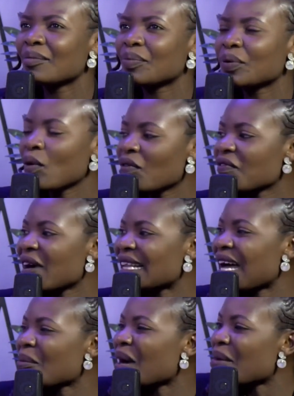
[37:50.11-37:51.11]

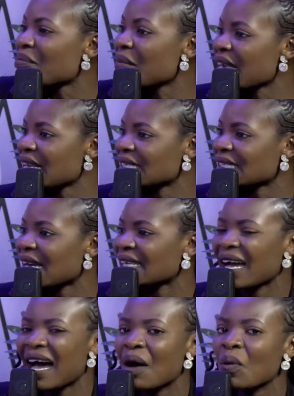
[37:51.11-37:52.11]
profile, I'm amazed at
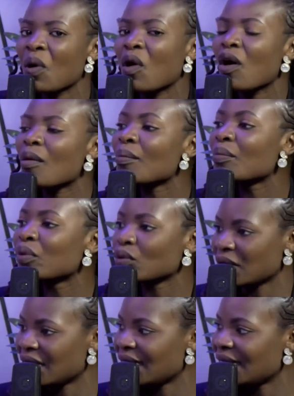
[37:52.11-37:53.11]
how
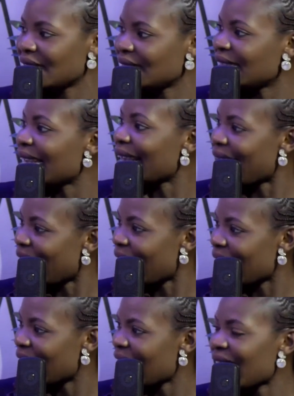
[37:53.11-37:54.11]
humble they are,